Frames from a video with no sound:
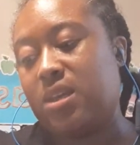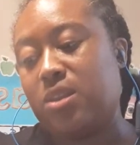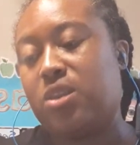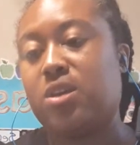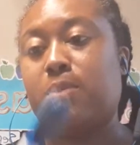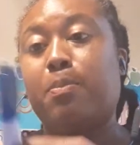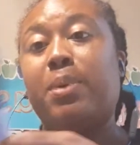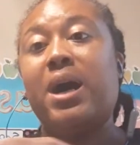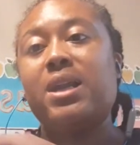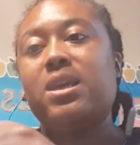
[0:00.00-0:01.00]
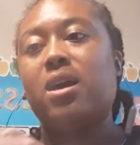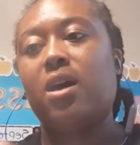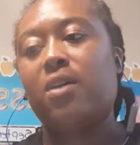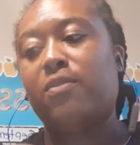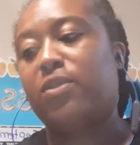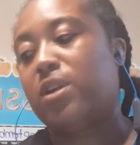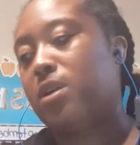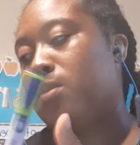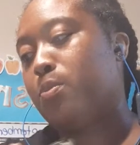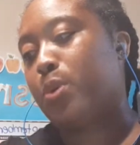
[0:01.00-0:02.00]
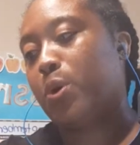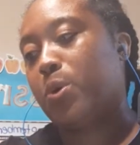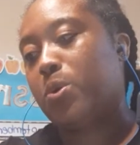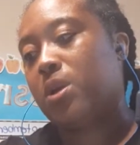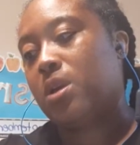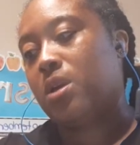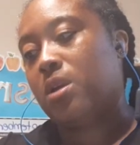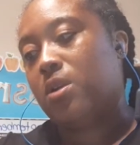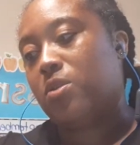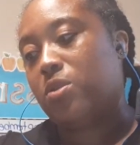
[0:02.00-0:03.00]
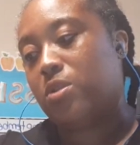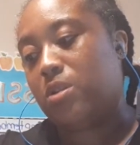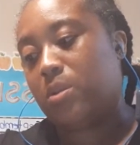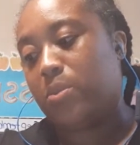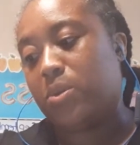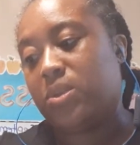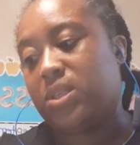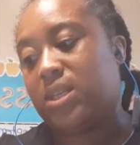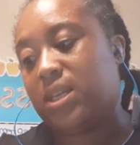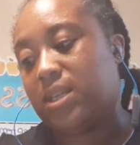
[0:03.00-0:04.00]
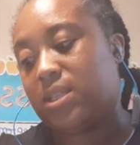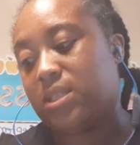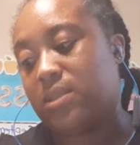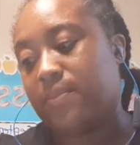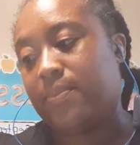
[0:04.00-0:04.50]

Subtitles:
the body of the bird the number 6.